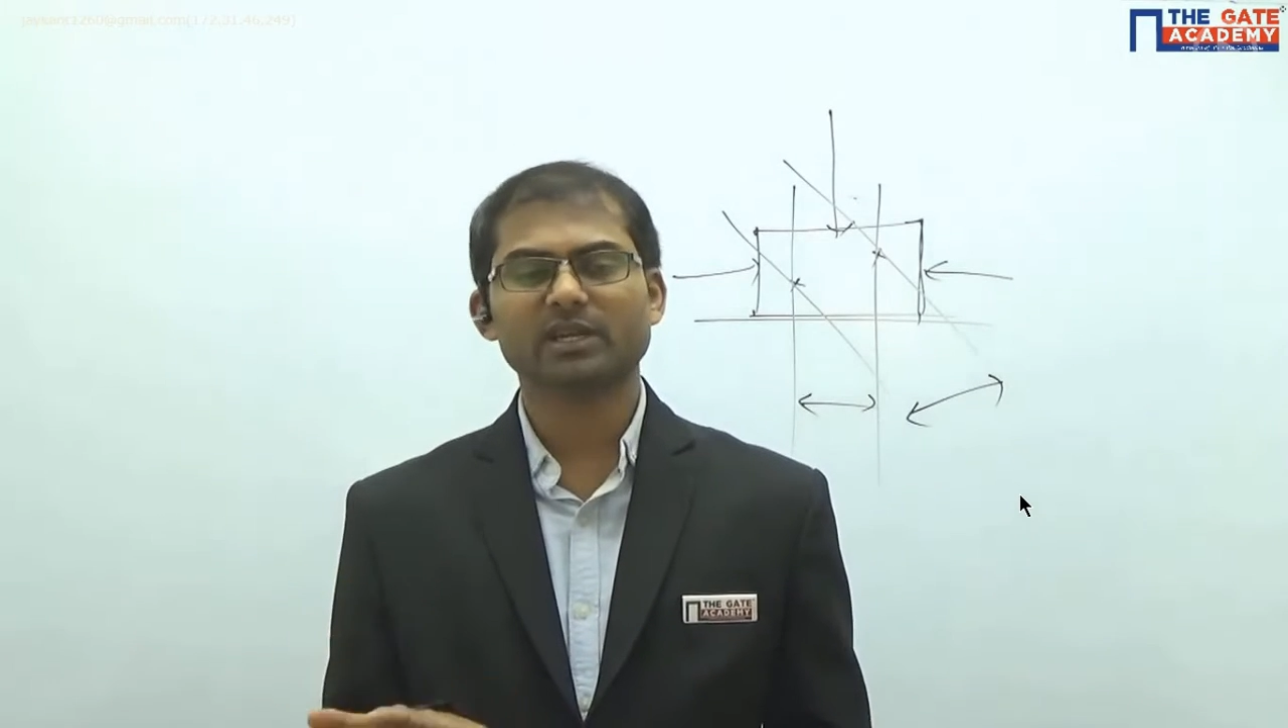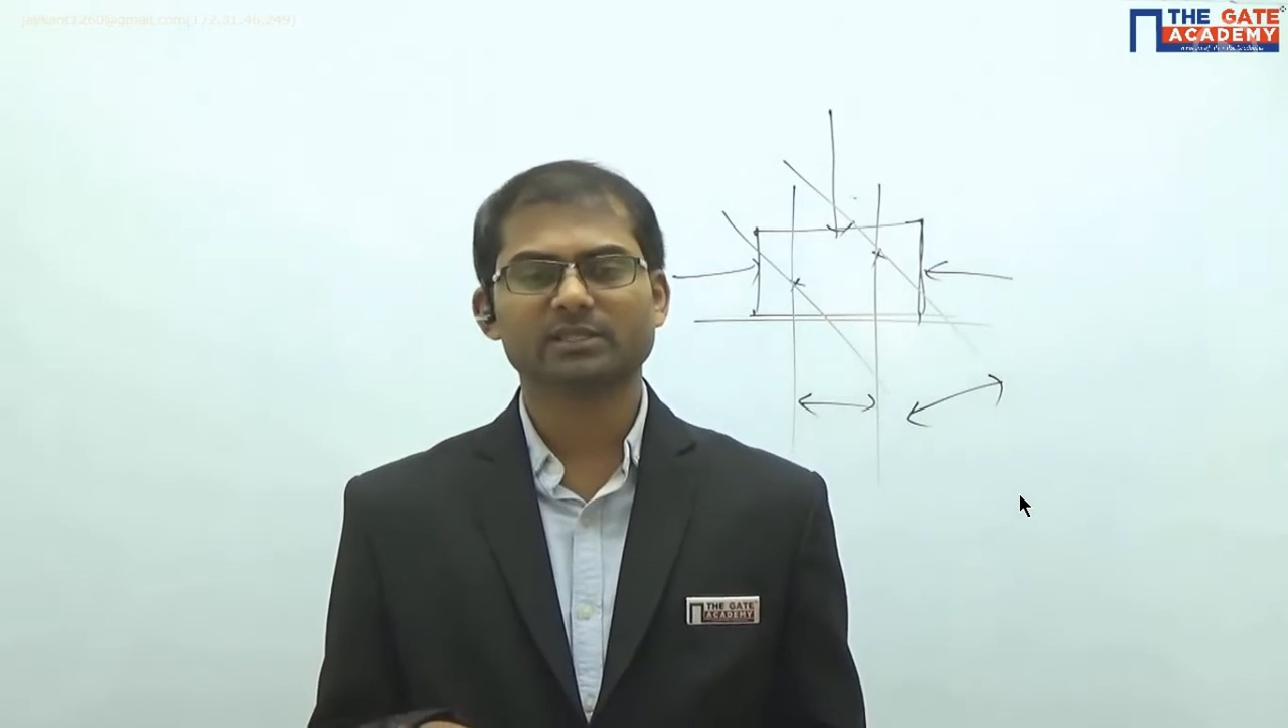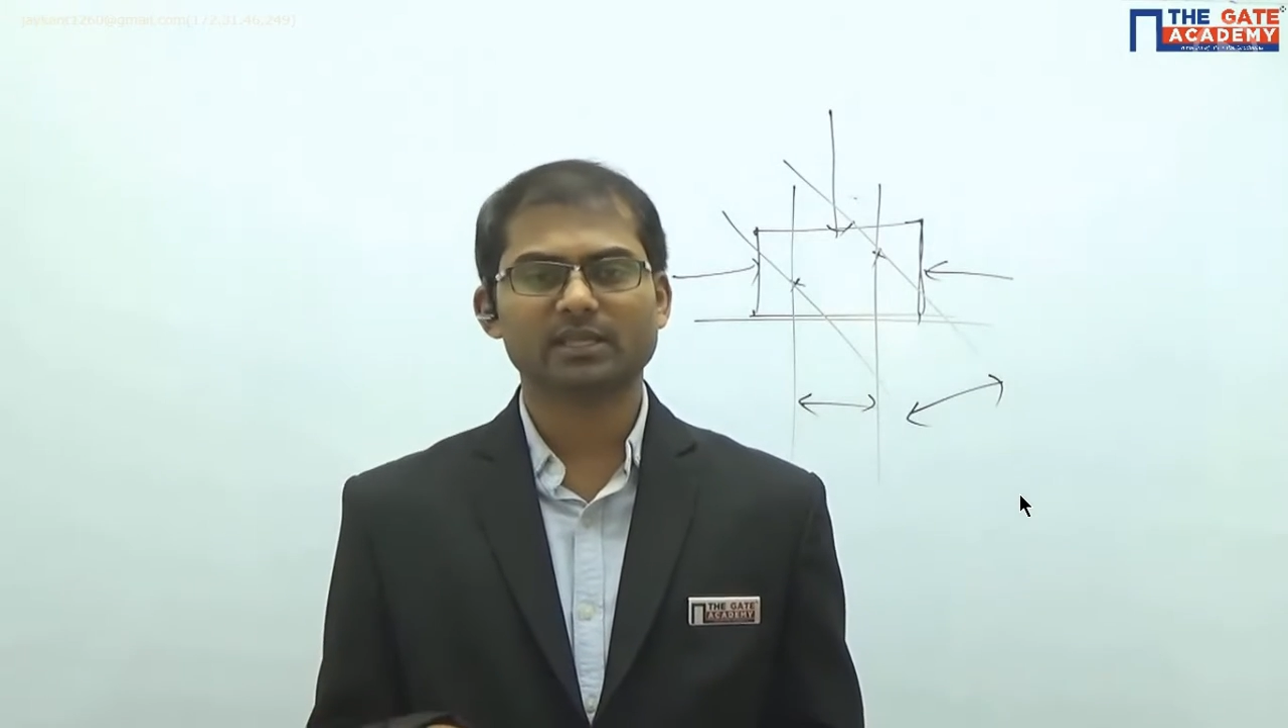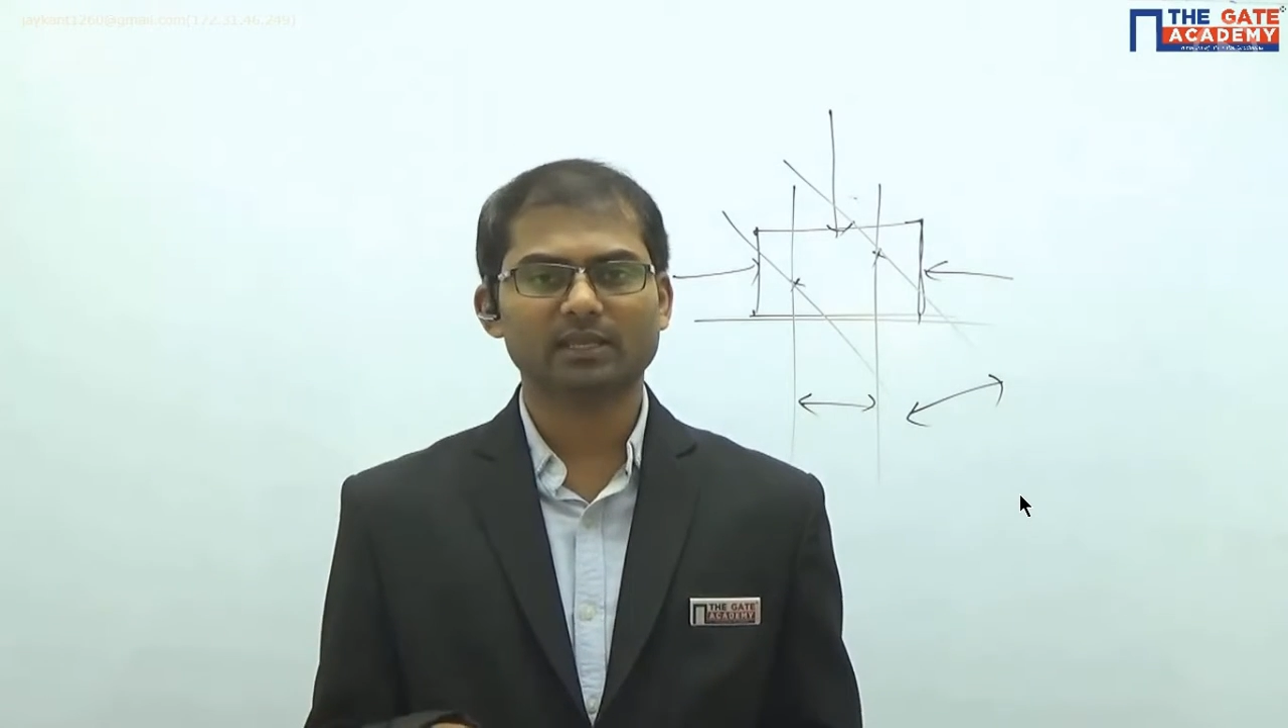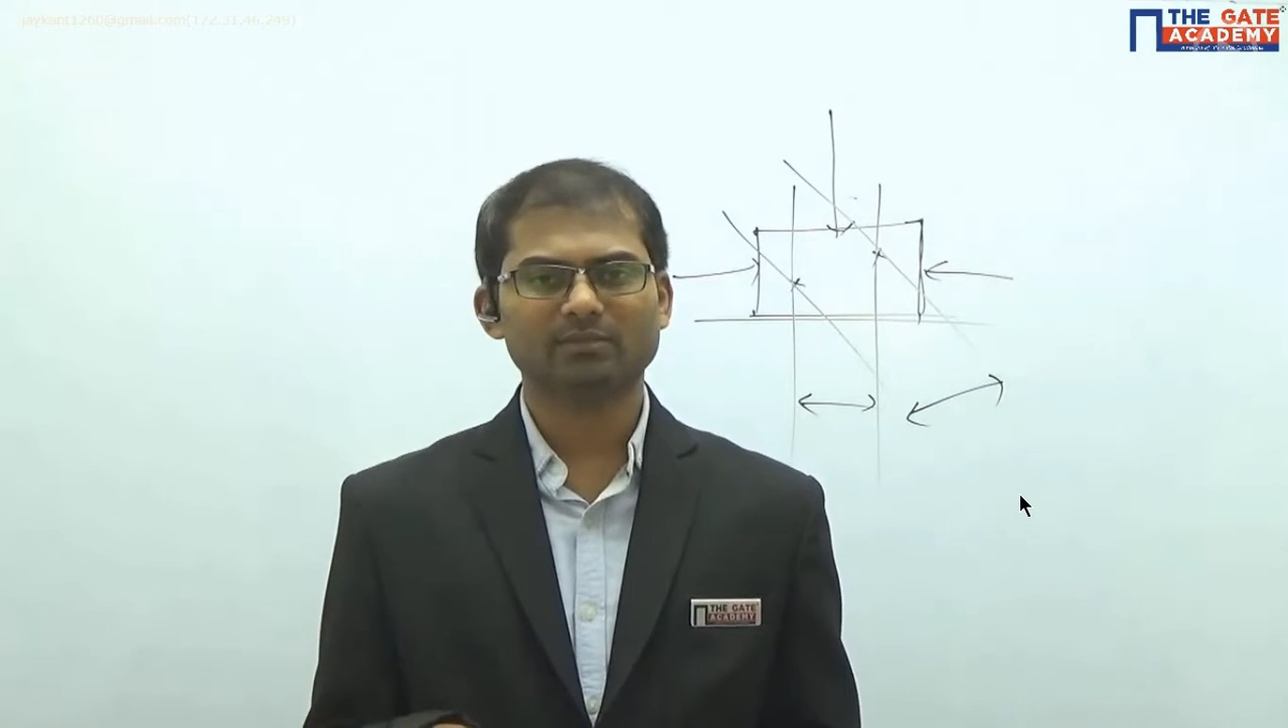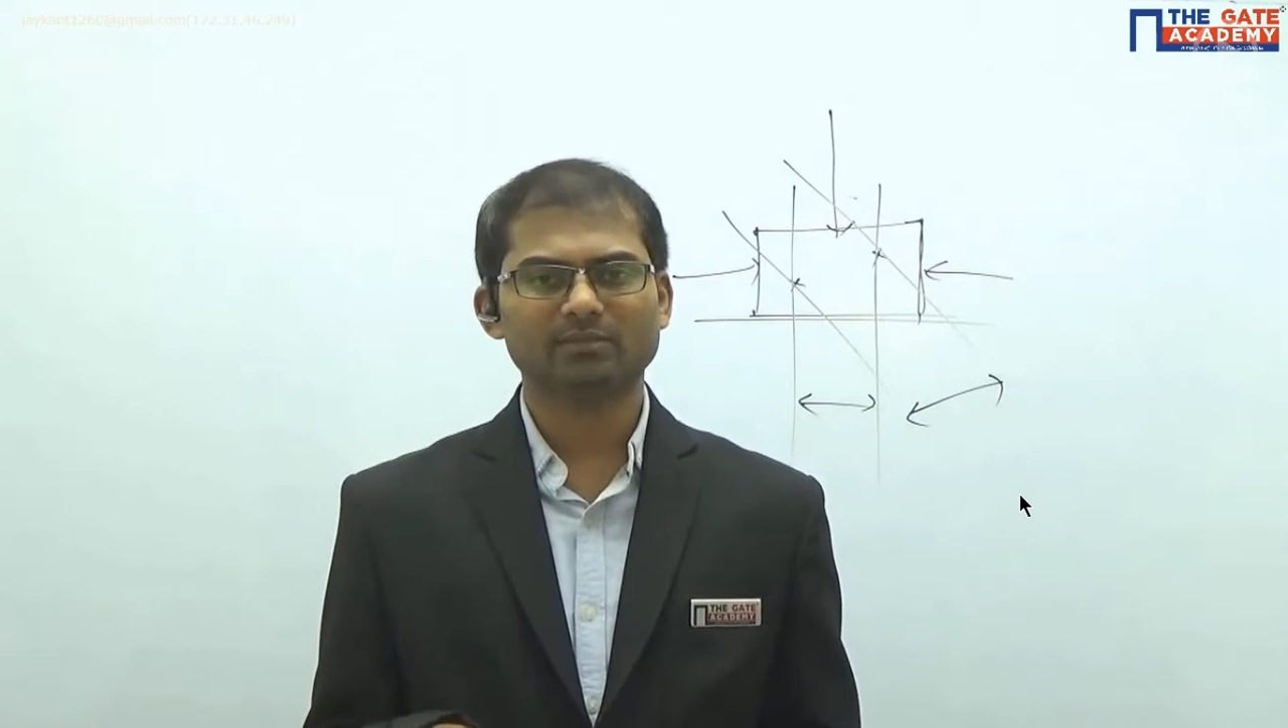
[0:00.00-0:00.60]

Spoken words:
design,